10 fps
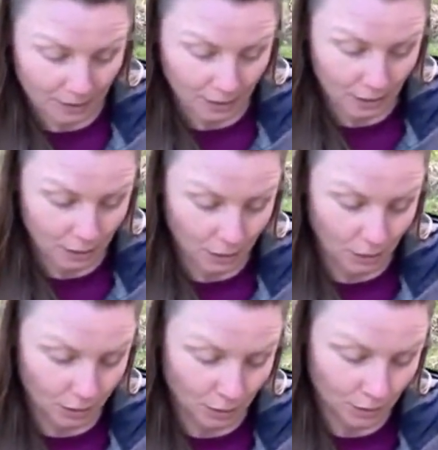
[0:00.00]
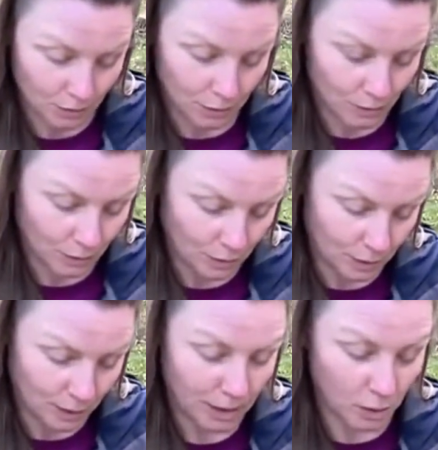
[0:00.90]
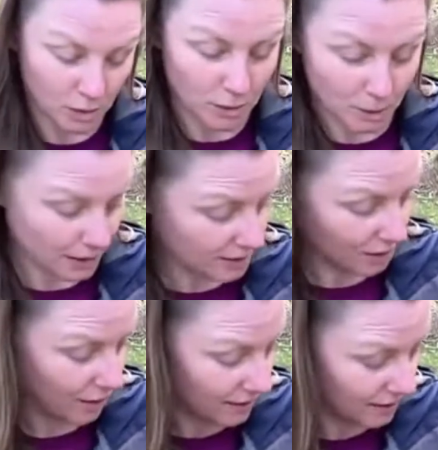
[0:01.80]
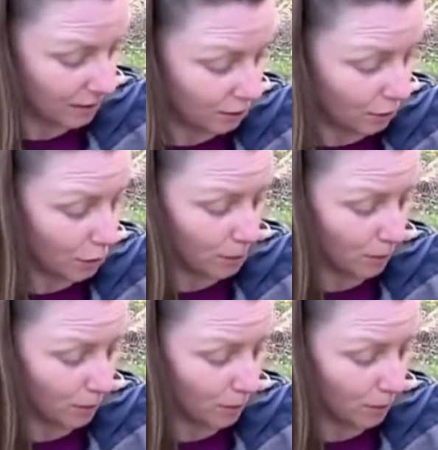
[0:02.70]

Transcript: you know, you might not want to put this directly through it,